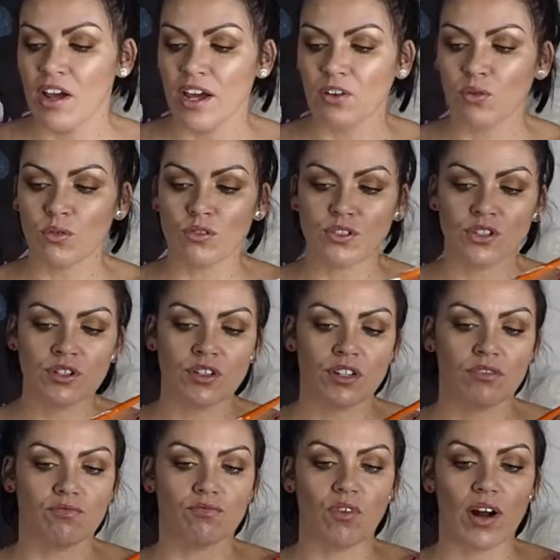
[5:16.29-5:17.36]
And also you
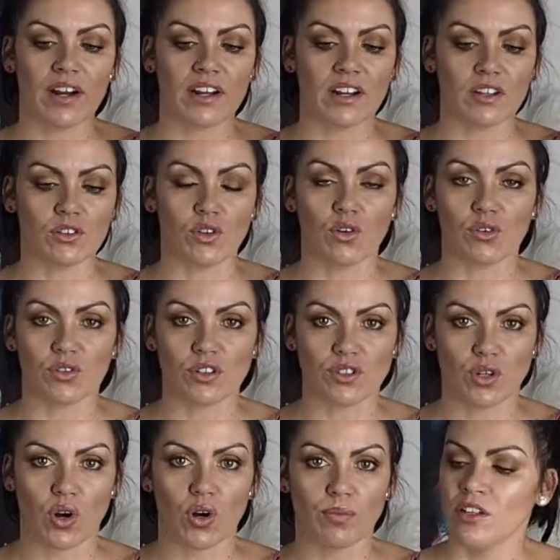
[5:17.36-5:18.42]
can run it along the
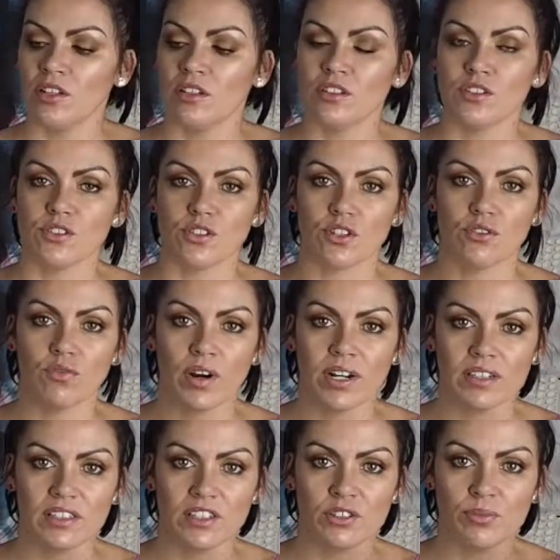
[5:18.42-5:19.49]
top. So you run
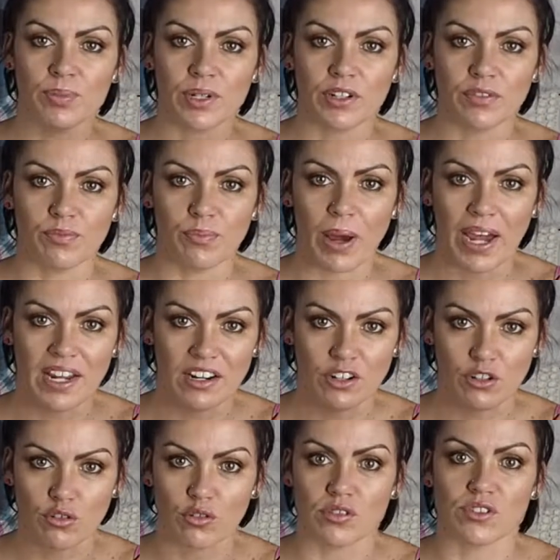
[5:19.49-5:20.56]
a little bit of paint
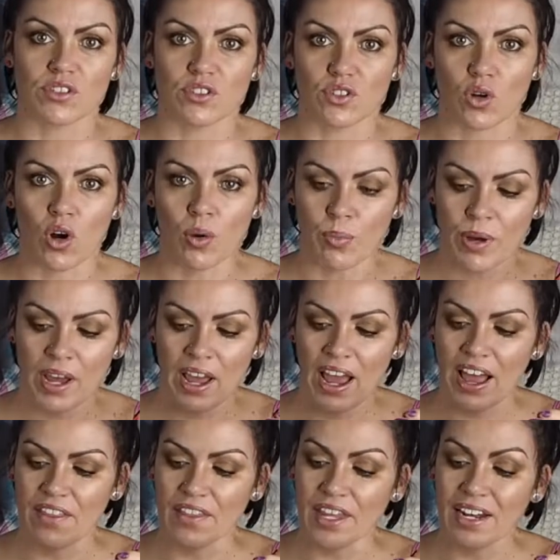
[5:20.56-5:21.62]
across the top
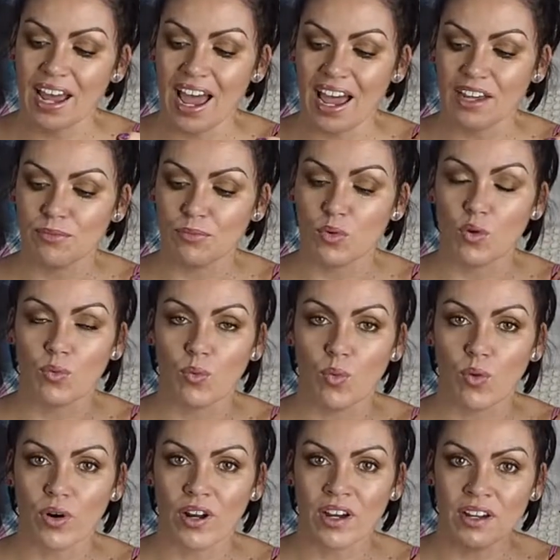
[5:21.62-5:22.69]
and then add more
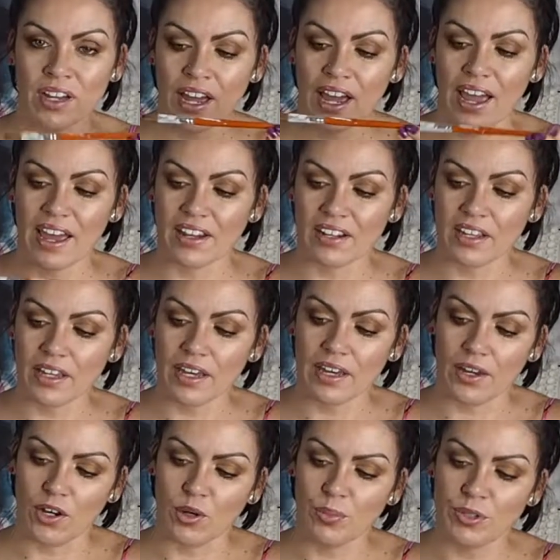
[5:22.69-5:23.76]
water and
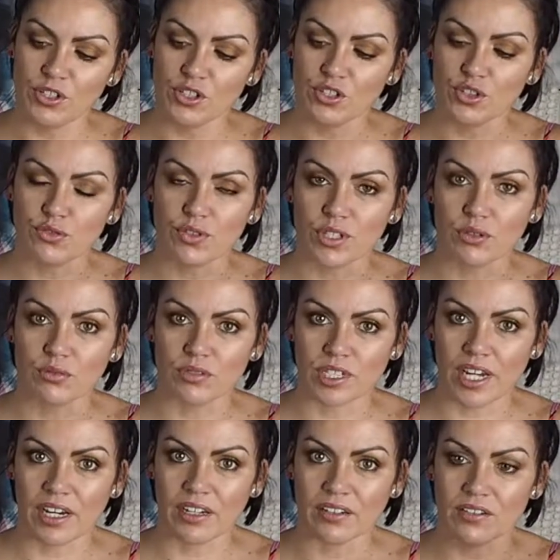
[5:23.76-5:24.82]
help it to trickle
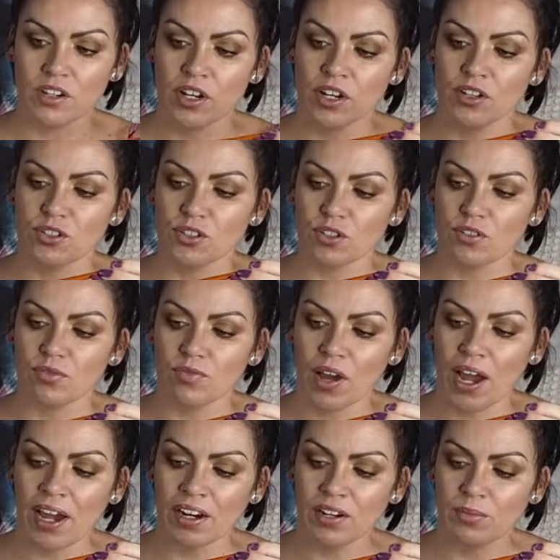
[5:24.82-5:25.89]
down. So you've
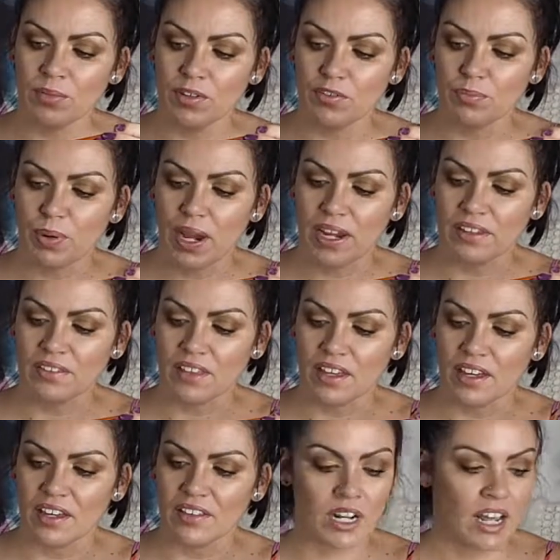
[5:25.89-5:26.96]
added a bit of paint
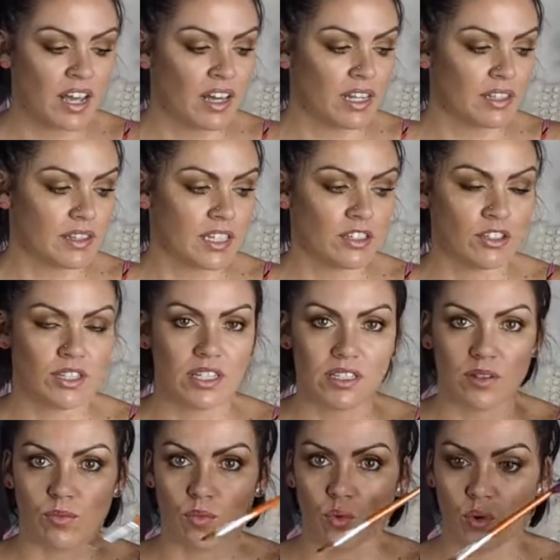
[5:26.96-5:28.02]
there, then you get
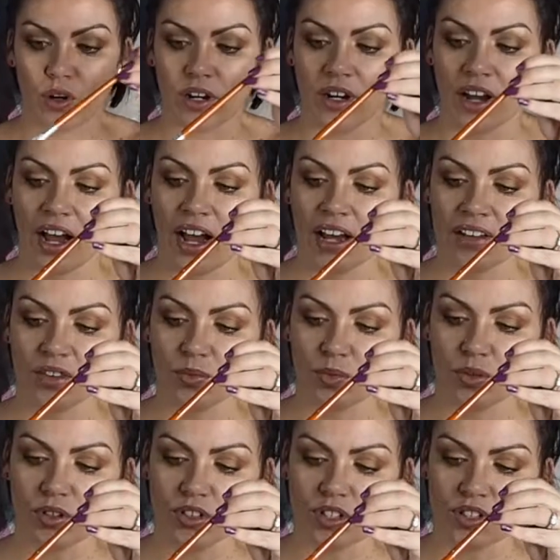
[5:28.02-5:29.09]
some water, add the
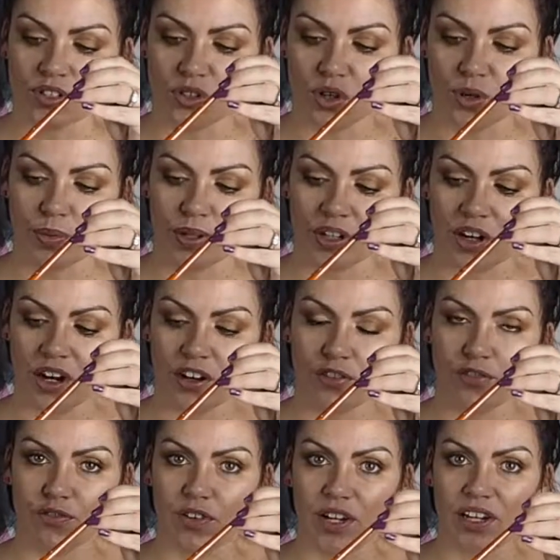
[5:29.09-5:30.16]
water to the top and kind of
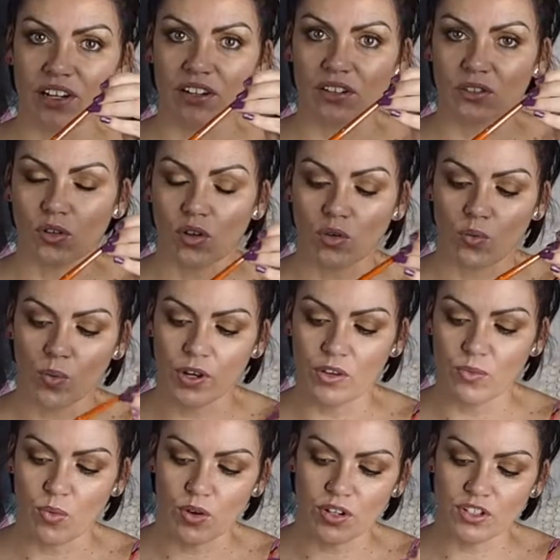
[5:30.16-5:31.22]
feed it along where you
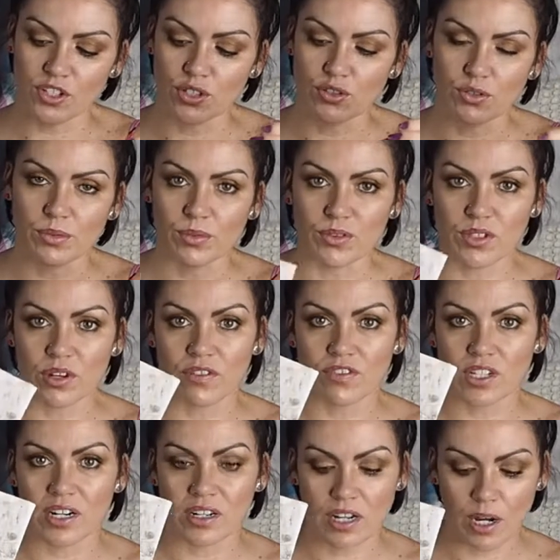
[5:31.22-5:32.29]
want it to dribble. So I've
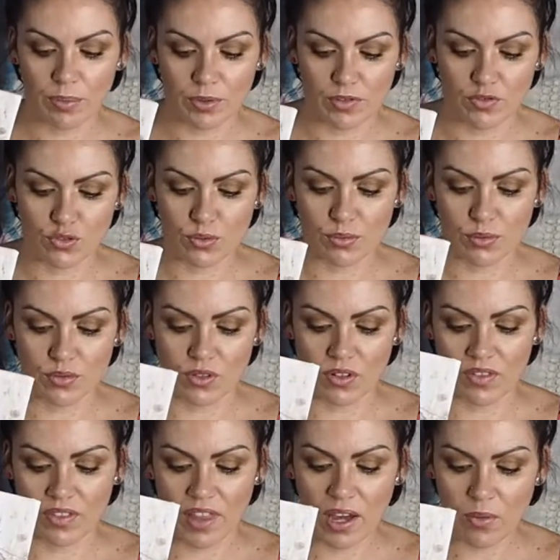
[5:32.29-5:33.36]
done a couple of dribbles
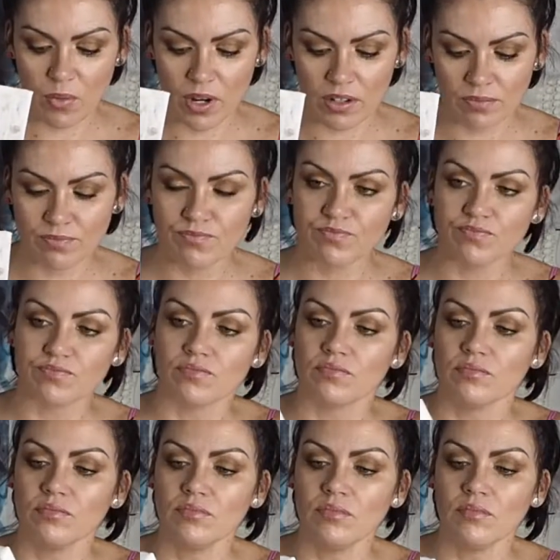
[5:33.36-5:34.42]
on that one
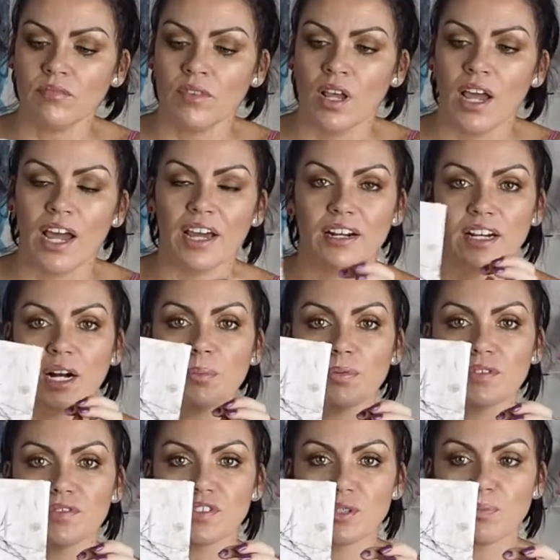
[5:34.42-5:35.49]
and a
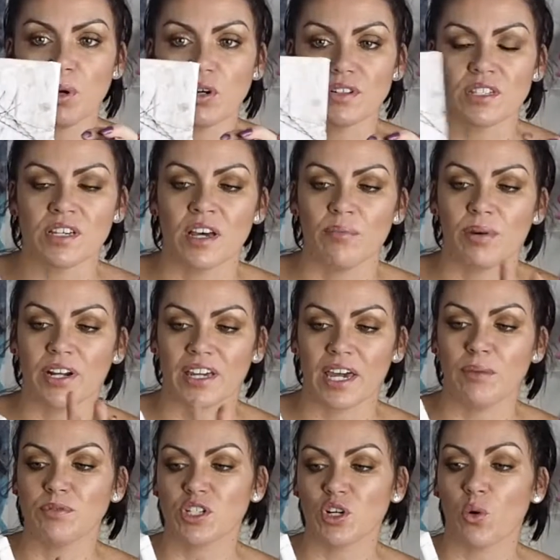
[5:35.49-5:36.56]
couple of spots, but I
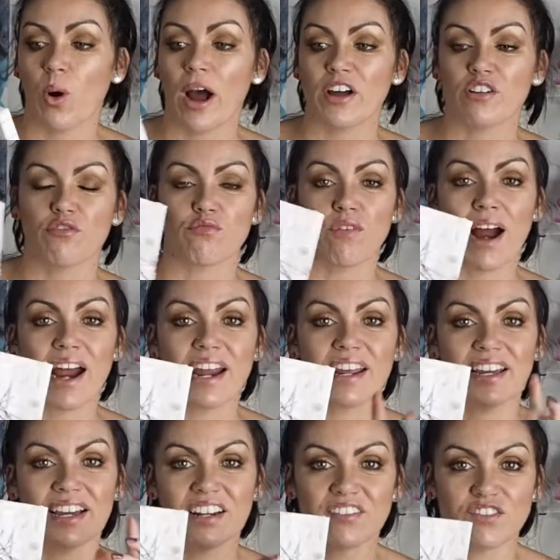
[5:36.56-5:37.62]
kept it quite grey
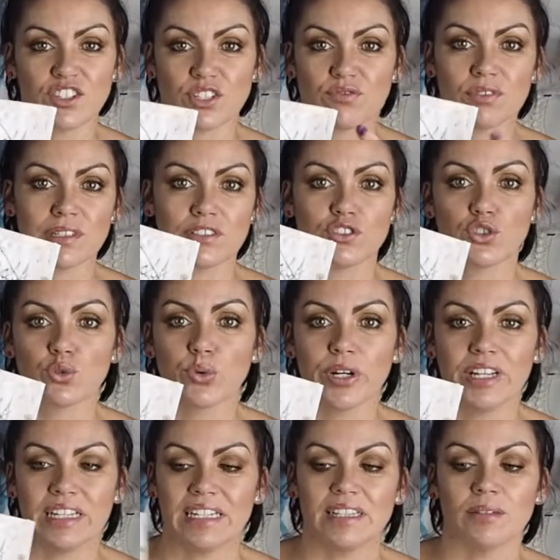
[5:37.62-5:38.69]
and I've just written joy
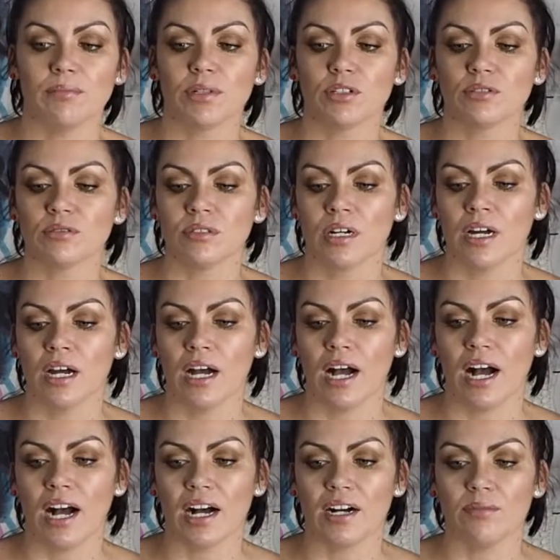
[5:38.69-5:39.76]
in the middle.
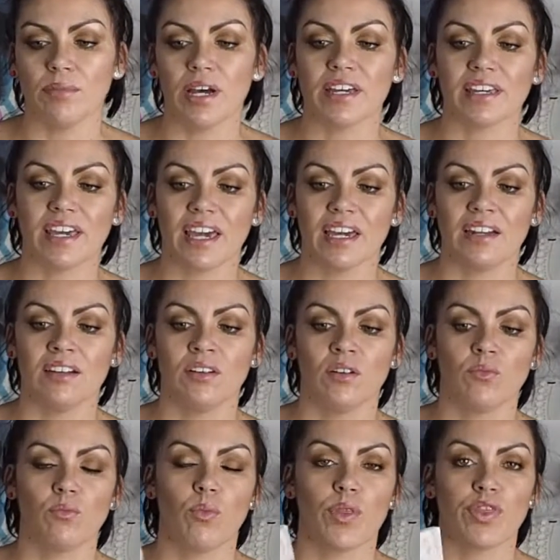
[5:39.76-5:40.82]
Again,
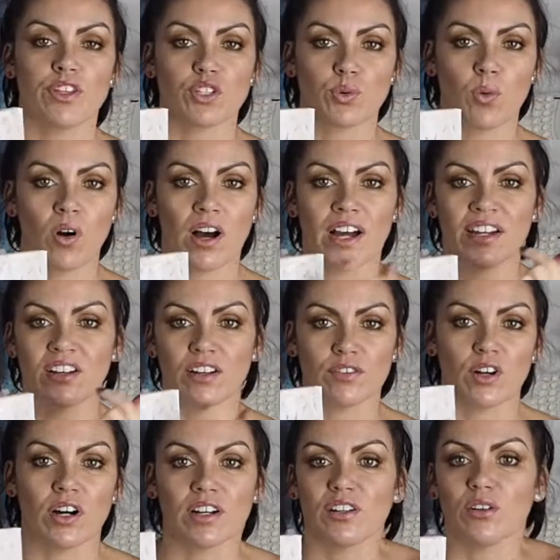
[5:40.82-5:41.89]
with the twine, I've
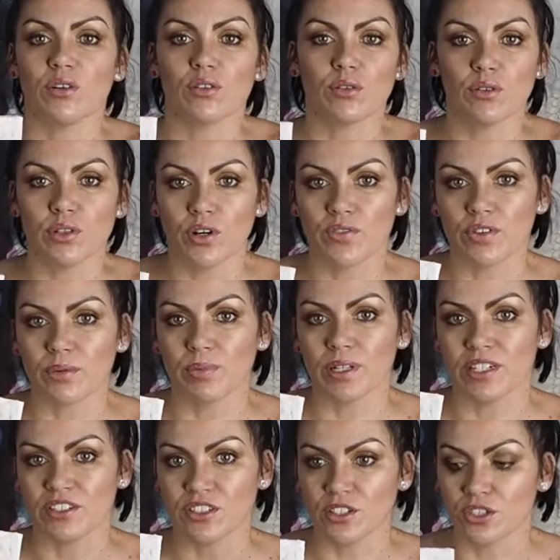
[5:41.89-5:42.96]
kind of gone all over the
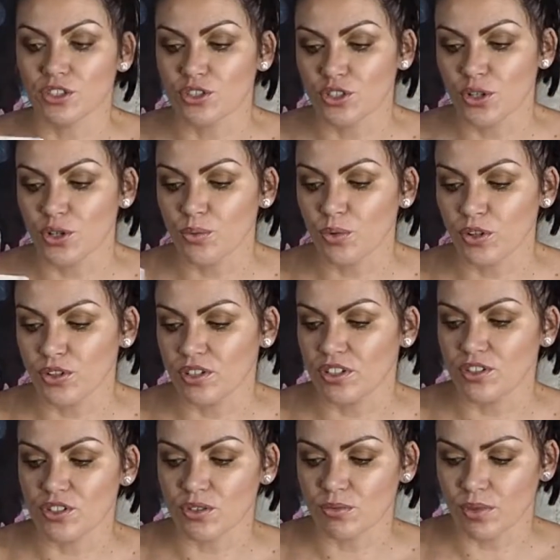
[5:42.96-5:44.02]
place just to show you what you can
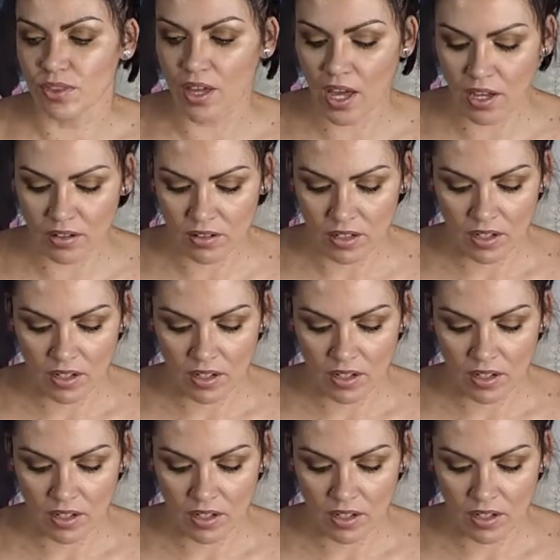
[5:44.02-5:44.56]
do with that.